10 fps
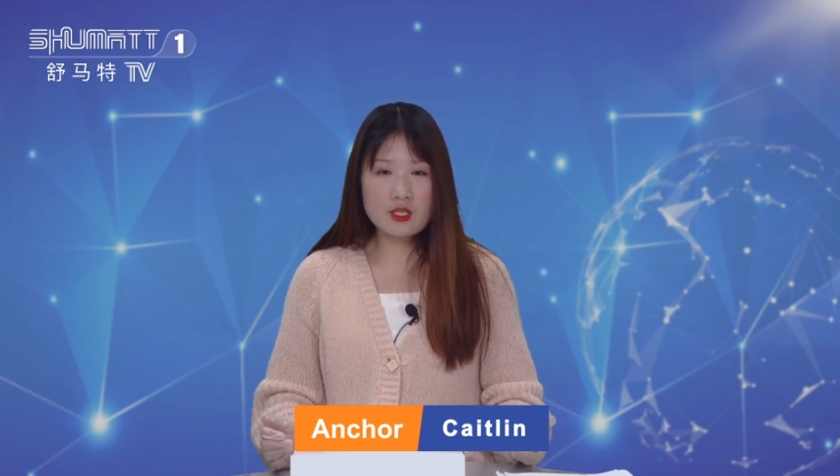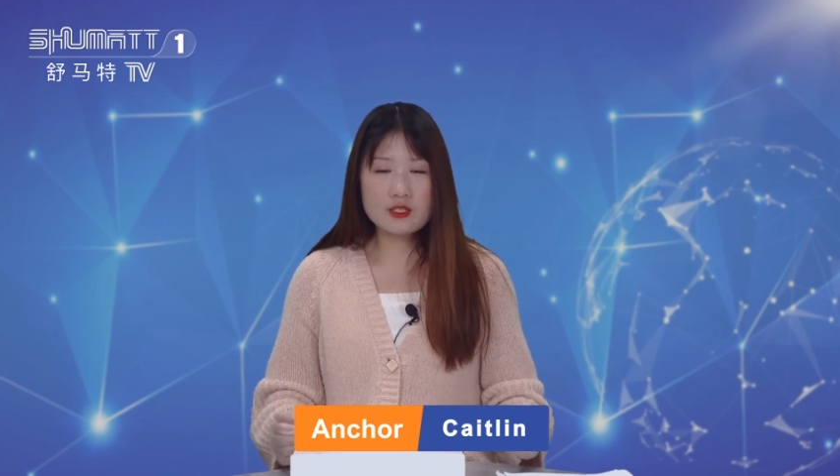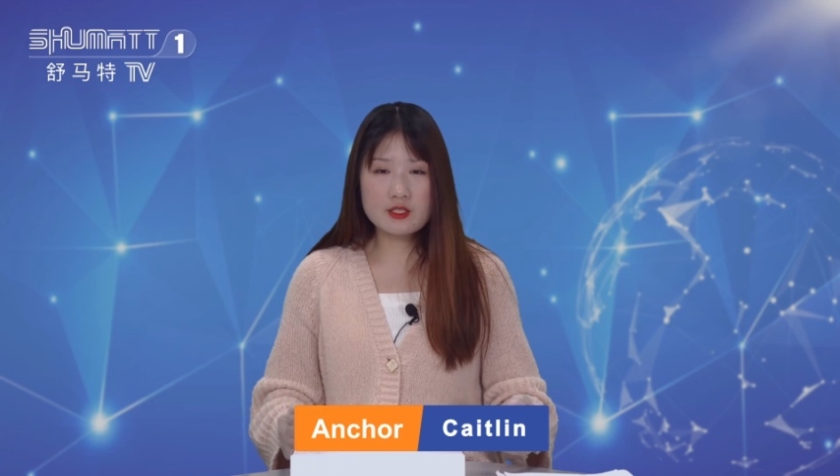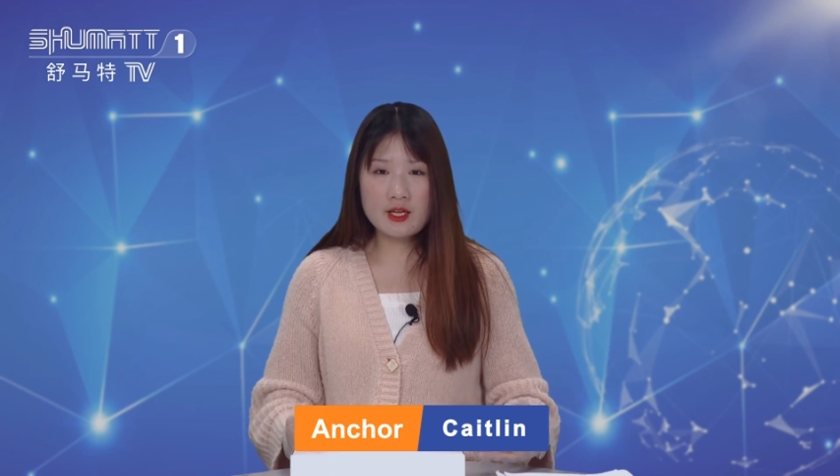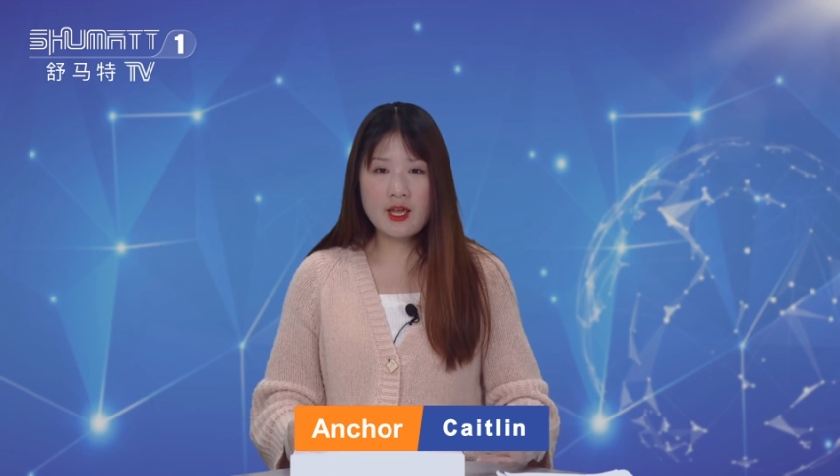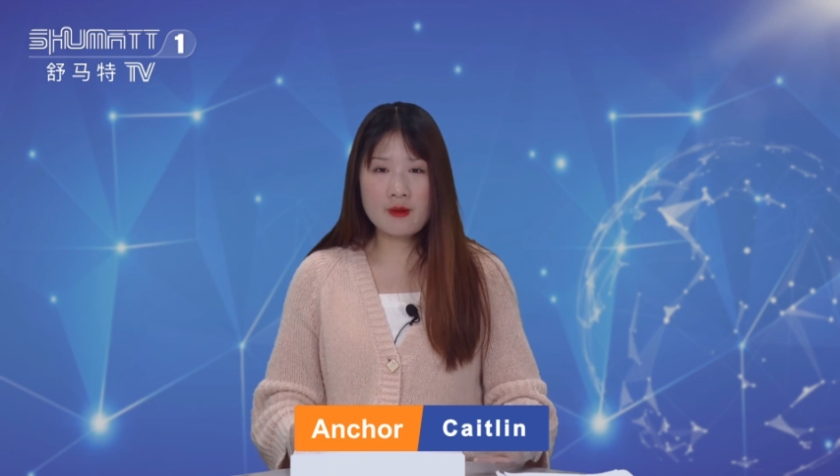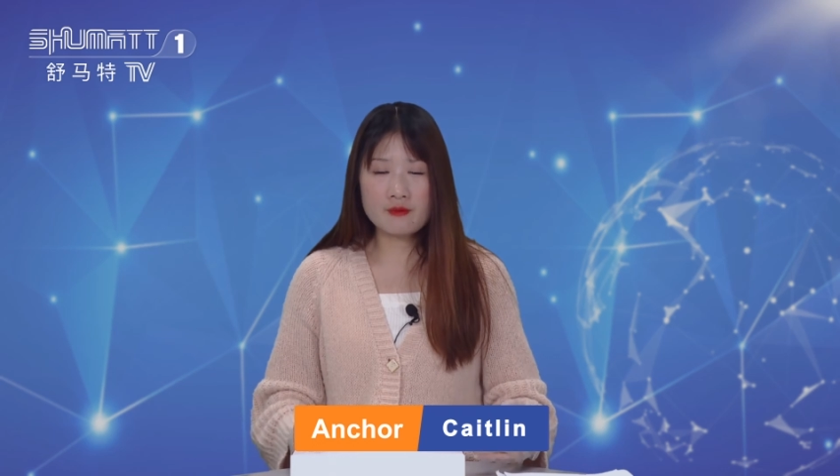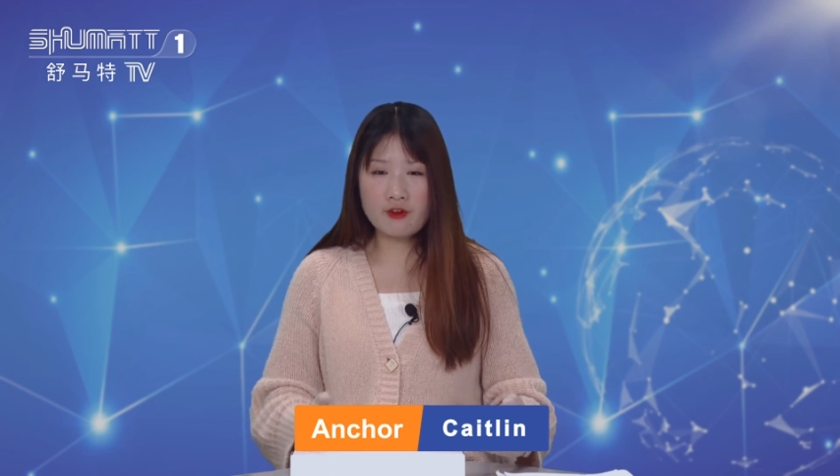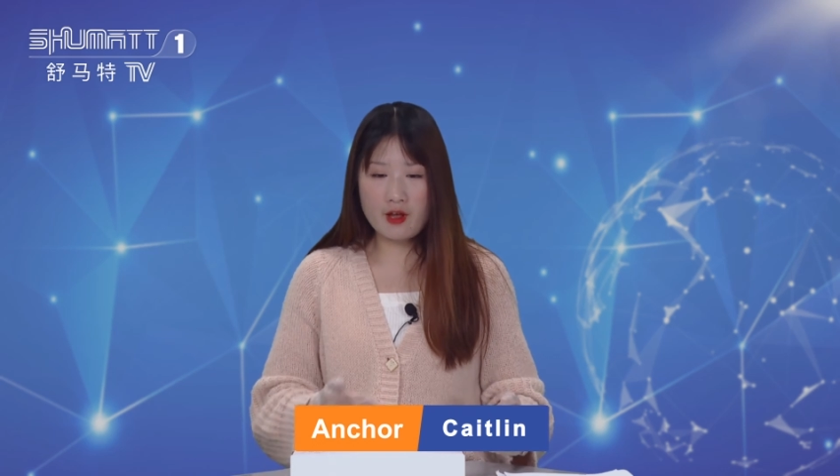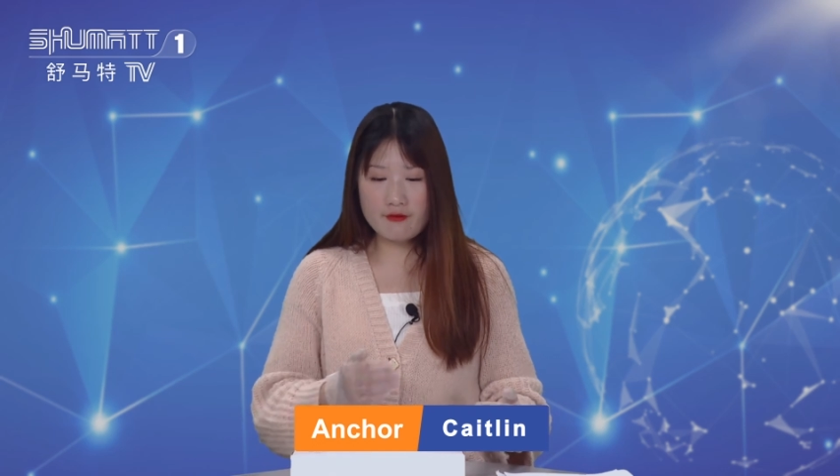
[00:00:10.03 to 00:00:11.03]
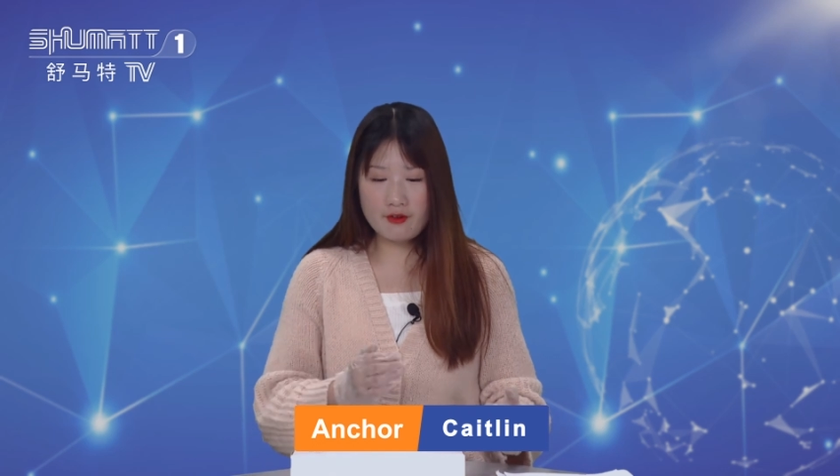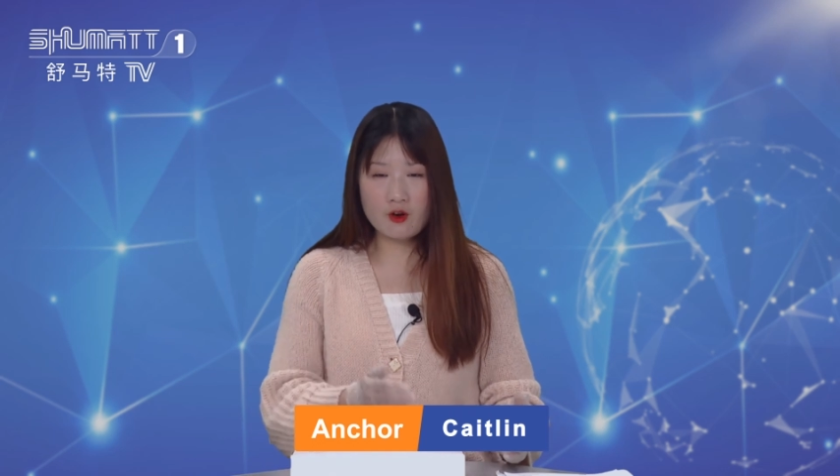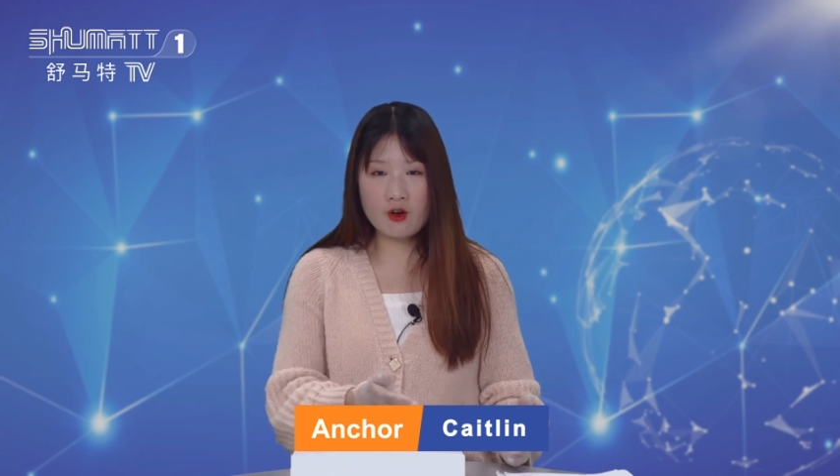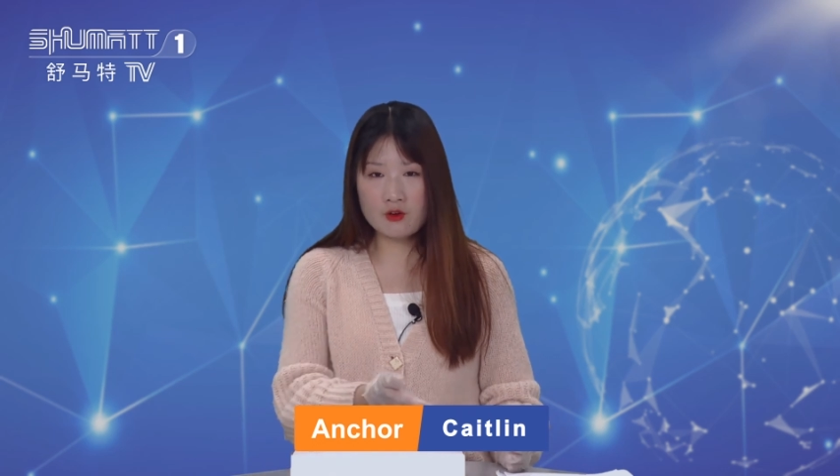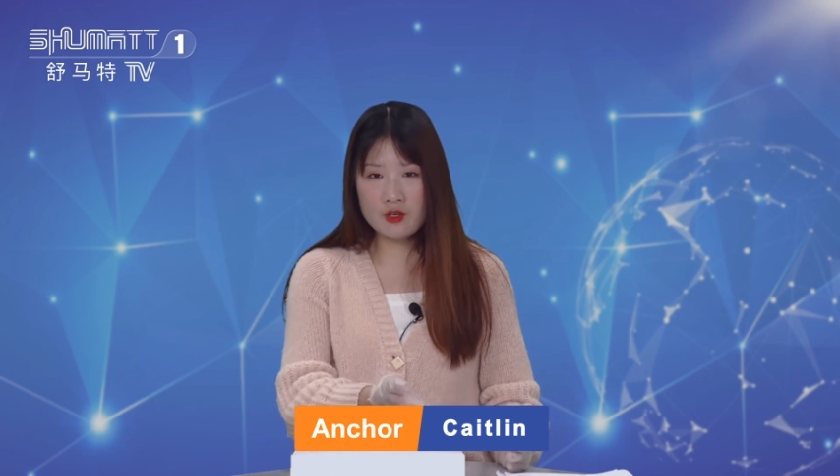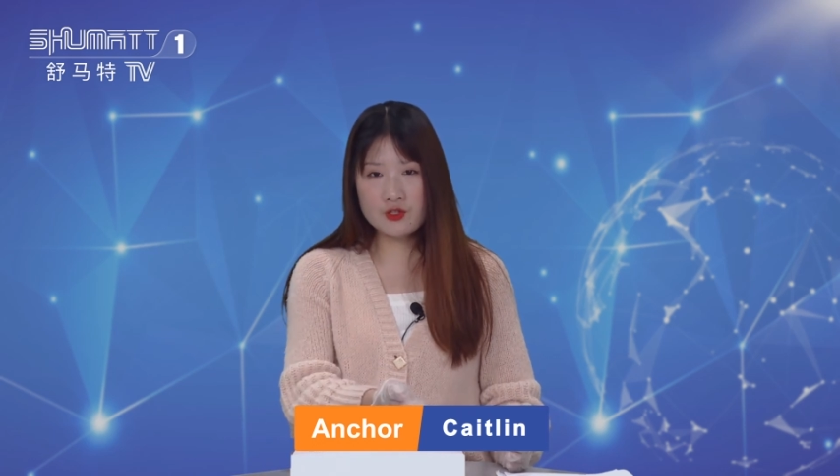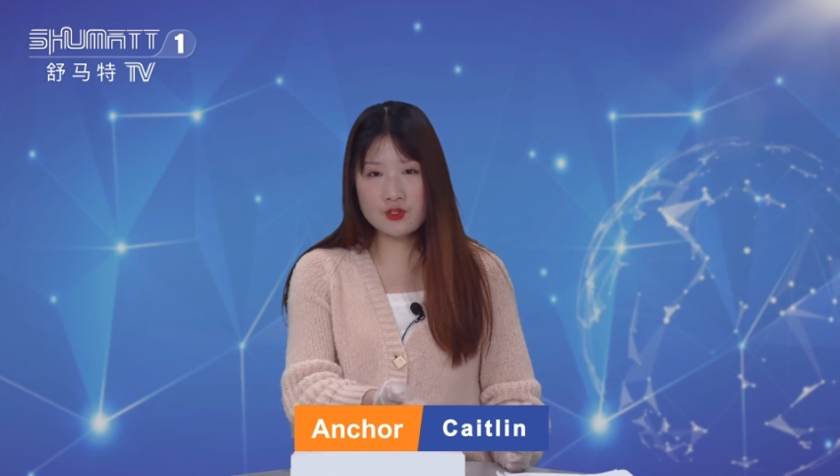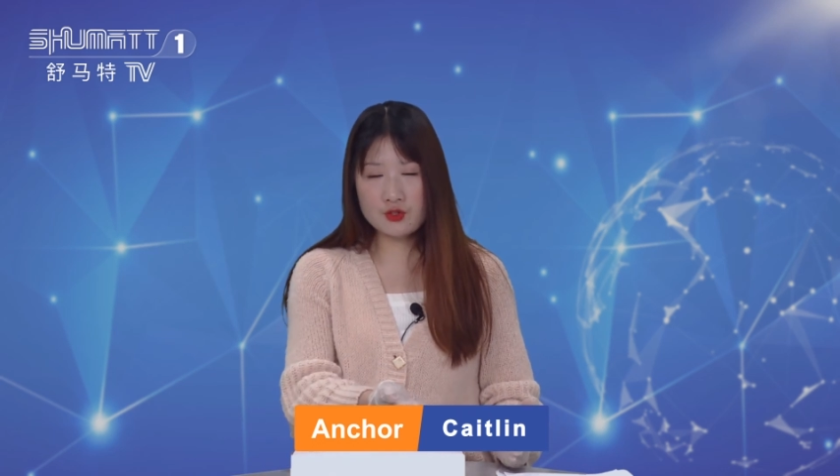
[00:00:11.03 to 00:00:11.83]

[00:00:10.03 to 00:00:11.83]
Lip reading: Today, I'm very honored